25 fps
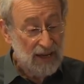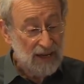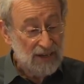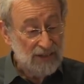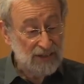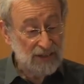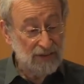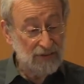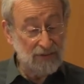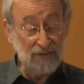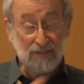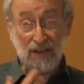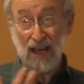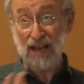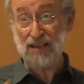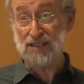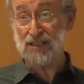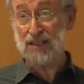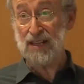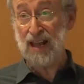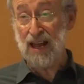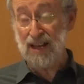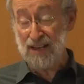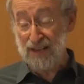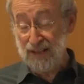So
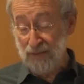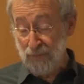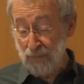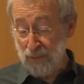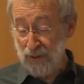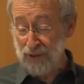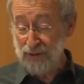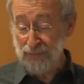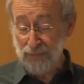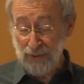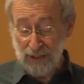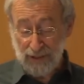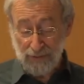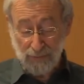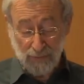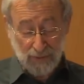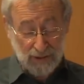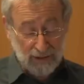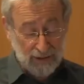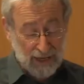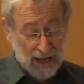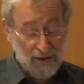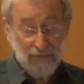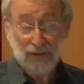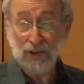
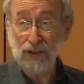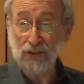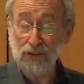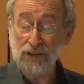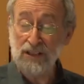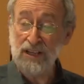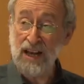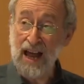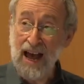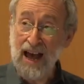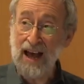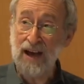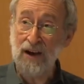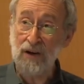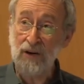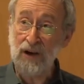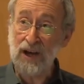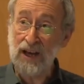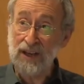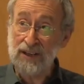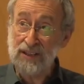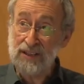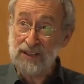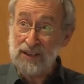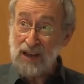we'll have a look now
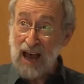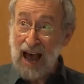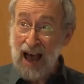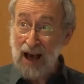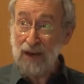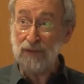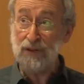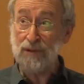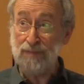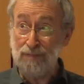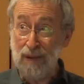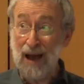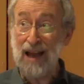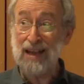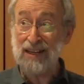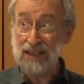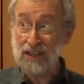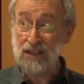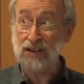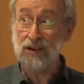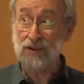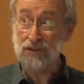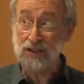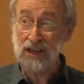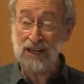at how the
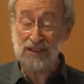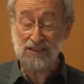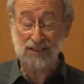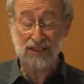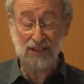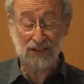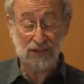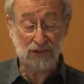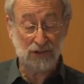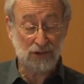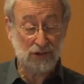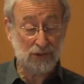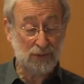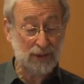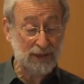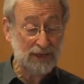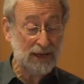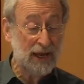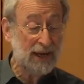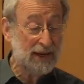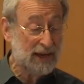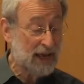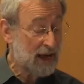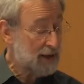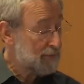bytecode executes when
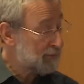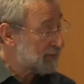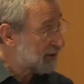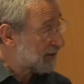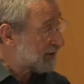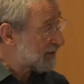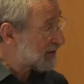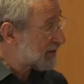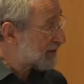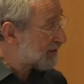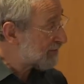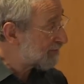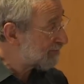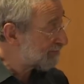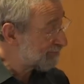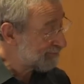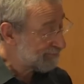that happens.